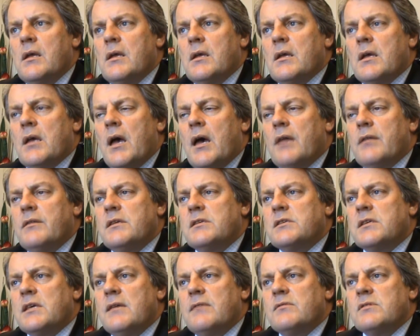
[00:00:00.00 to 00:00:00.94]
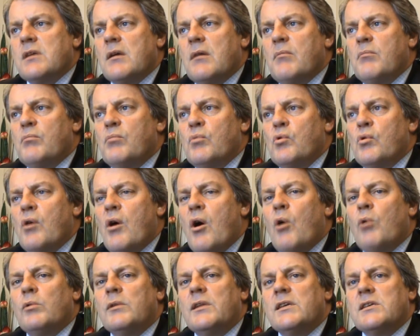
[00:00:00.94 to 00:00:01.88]
This gives a more
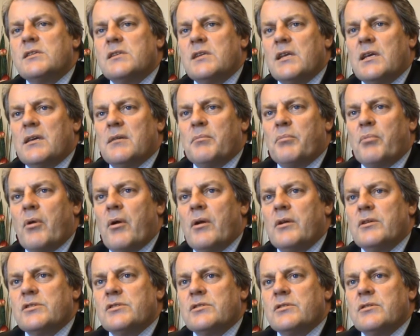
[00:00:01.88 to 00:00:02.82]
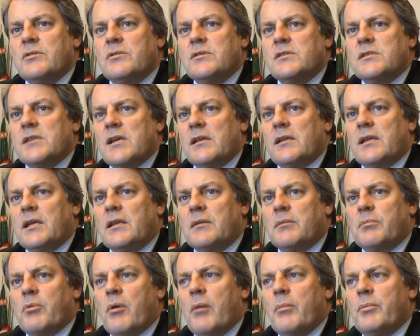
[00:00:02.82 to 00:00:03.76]
holistic approach to selling
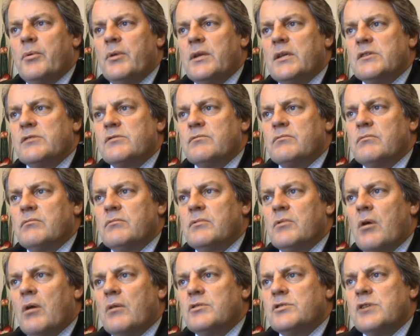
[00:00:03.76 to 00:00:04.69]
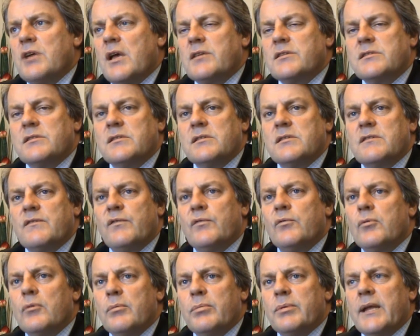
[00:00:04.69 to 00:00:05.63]
the properties, not just the
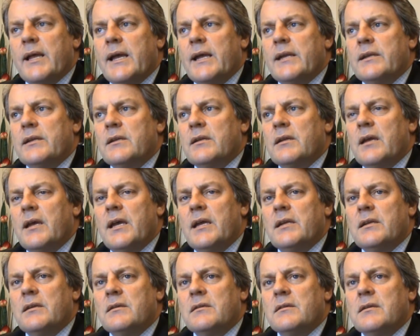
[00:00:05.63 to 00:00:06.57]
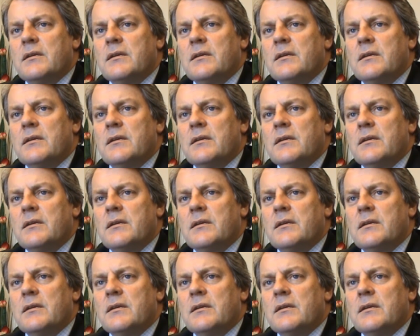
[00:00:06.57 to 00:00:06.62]
floor plan and